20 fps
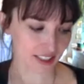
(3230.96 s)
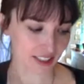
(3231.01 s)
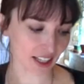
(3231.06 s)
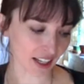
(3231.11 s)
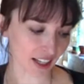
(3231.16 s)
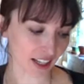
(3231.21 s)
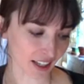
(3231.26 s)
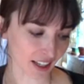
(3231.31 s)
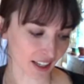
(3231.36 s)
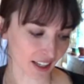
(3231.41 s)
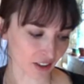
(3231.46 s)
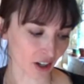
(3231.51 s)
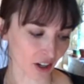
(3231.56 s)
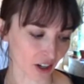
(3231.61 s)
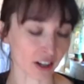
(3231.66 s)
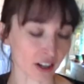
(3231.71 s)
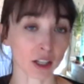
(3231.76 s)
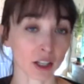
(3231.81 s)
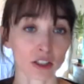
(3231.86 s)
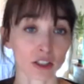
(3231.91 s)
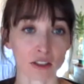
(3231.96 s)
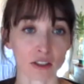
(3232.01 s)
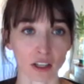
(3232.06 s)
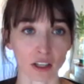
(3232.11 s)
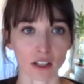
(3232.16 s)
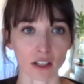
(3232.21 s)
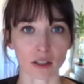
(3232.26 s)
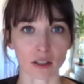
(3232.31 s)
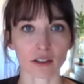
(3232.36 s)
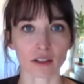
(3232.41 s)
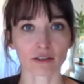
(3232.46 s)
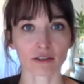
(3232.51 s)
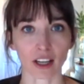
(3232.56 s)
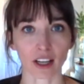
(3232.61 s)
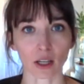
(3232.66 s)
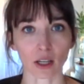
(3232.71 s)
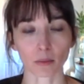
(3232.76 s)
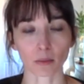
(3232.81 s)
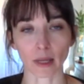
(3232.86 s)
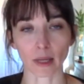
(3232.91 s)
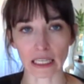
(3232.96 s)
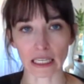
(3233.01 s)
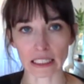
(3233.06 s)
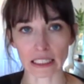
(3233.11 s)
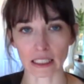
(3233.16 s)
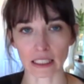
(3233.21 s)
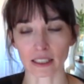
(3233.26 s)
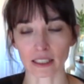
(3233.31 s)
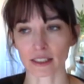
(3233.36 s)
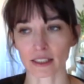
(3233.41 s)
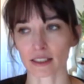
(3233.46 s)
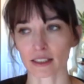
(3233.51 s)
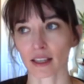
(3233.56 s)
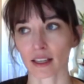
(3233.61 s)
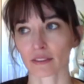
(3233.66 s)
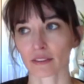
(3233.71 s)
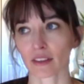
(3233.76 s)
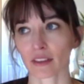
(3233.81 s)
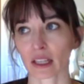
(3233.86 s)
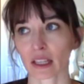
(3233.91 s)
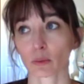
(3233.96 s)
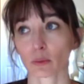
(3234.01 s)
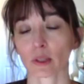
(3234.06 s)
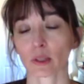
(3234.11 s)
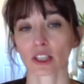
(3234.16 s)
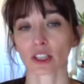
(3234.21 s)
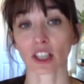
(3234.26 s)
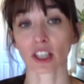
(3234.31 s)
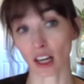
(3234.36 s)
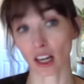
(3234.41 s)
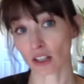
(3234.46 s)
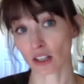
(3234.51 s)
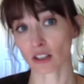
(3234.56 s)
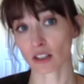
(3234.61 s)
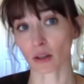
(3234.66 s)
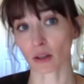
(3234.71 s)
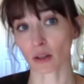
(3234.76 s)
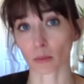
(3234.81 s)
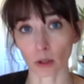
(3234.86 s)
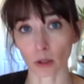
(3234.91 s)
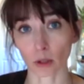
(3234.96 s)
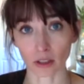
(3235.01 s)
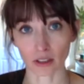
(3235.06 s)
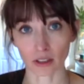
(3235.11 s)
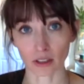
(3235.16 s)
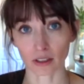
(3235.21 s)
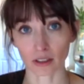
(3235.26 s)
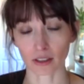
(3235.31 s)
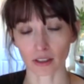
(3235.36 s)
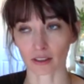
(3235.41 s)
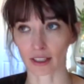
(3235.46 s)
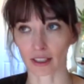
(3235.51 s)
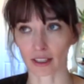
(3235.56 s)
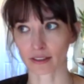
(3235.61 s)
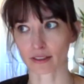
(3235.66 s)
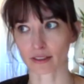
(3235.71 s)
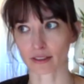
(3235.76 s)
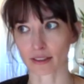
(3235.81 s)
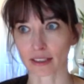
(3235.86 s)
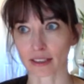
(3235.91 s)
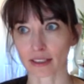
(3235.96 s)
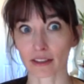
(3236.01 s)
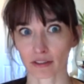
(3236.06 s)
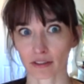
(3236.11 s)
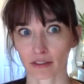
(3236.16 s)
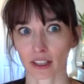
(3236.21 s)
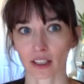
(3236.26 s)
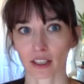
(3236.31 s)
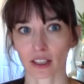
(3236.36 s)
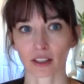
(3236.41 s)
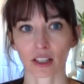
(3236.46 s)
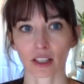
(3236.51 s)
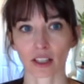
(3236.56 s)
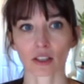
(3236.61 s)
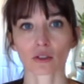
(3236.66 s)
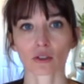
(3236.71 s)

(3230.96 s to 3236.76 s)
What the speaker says: I had already started the final paintings and then we changed the book like significantly.